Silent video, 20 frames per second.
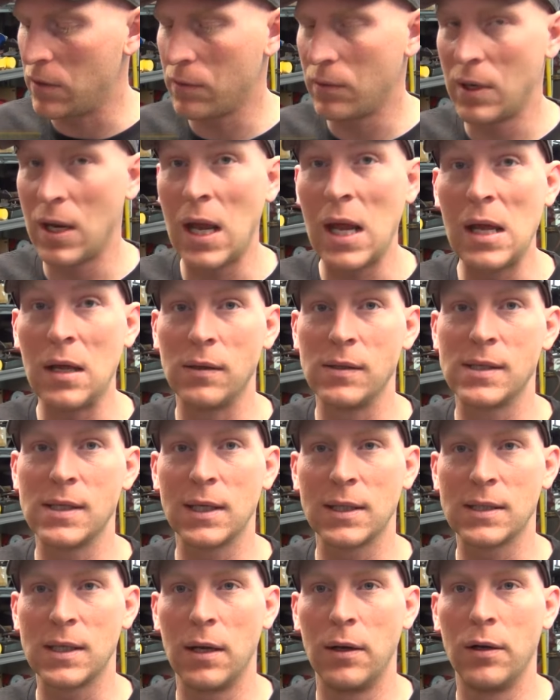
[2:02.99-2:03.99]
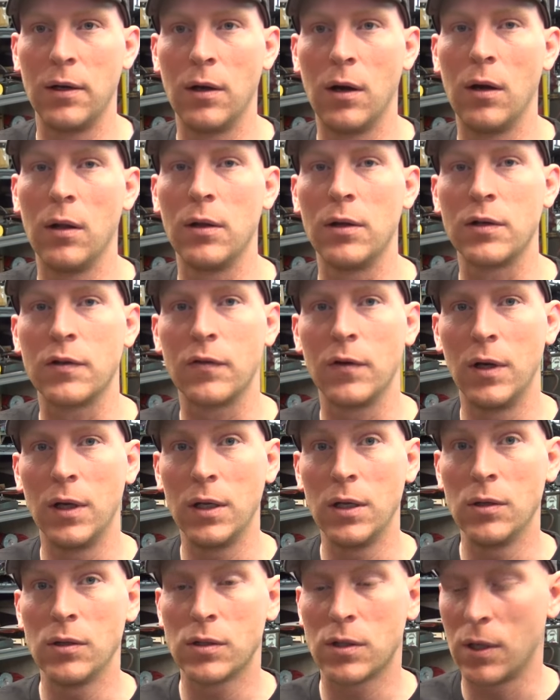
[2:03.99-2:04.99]
three and six hundred dollars for a
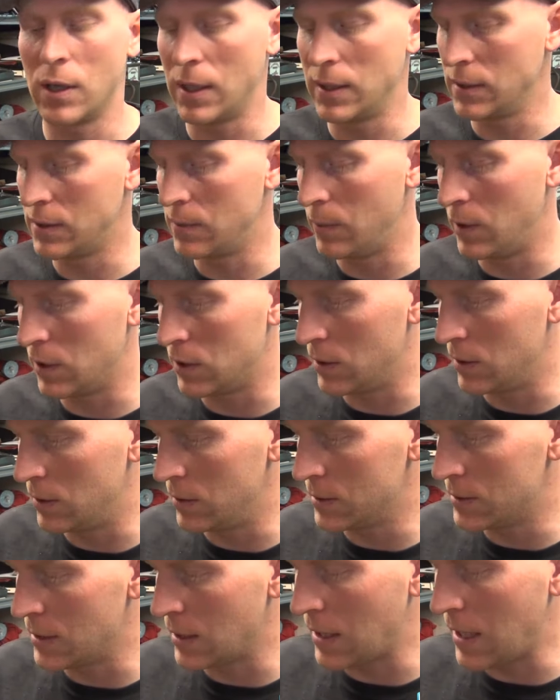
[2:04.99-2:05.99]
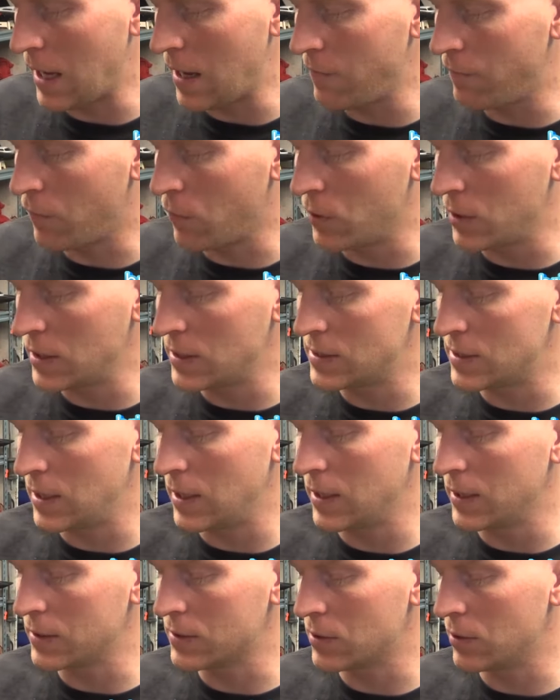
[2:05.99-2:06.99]
used transmission. it's a
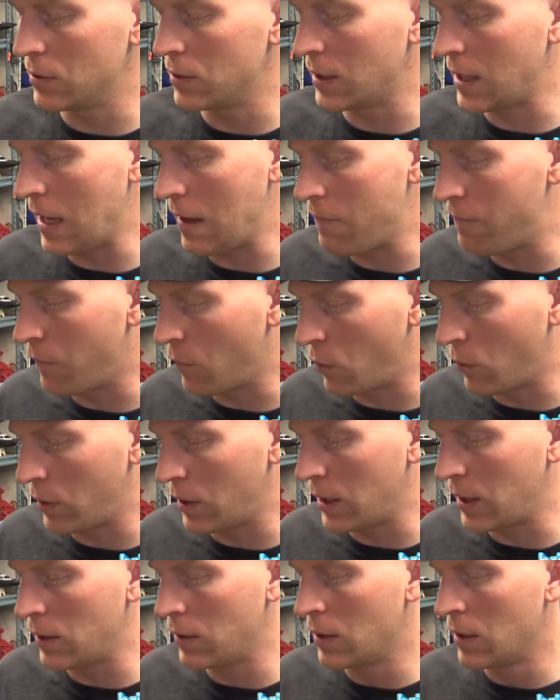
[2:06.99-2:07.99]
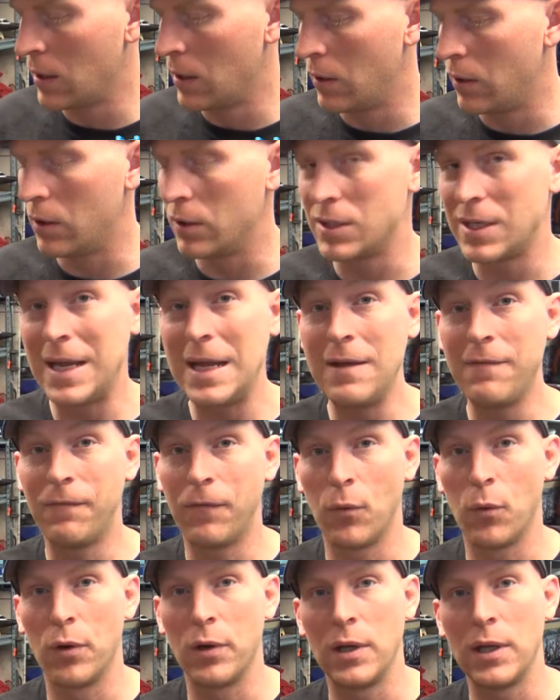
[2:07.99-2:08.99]
K46 or a K40 or
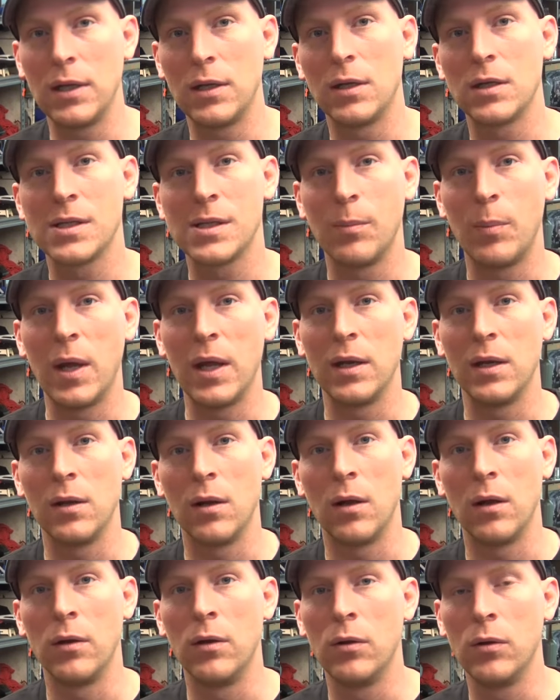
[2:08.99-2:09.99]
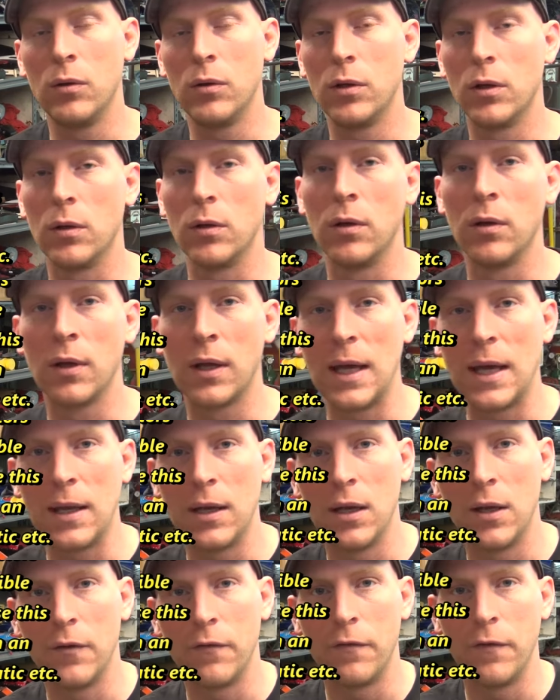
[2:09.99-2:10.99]
T40, just depending on who you're
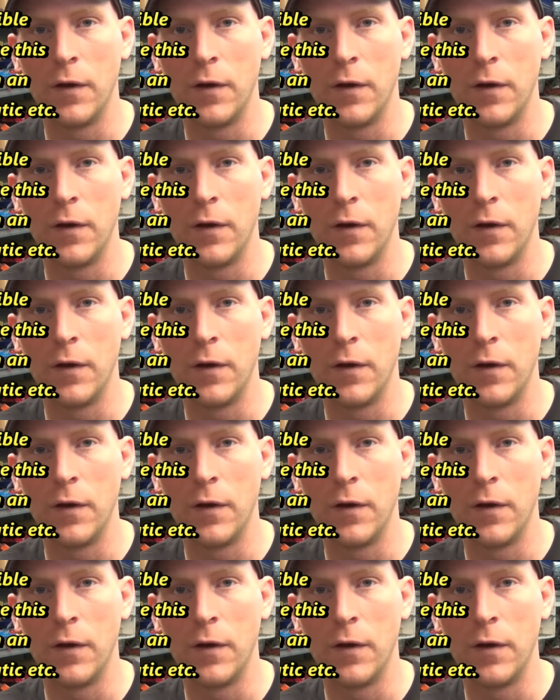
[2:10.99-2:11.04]
getting it